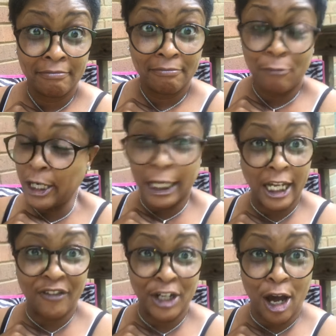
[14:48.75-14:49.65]
We didn't
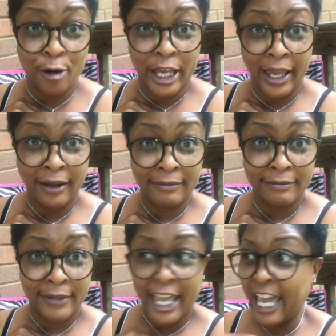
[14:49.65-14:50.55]
even know that.
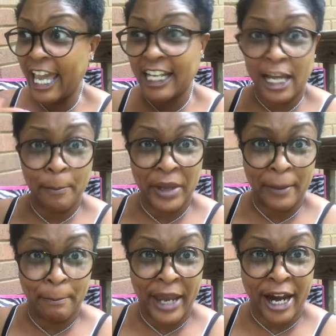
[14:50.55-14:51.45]
It done
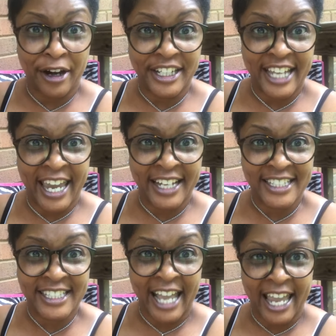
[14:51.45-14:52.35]
been buried dead
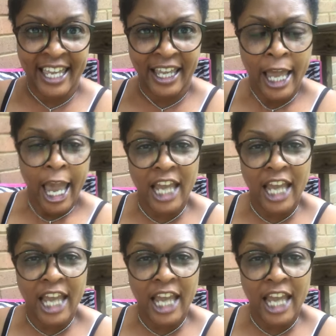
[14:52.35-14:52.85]
and stinking.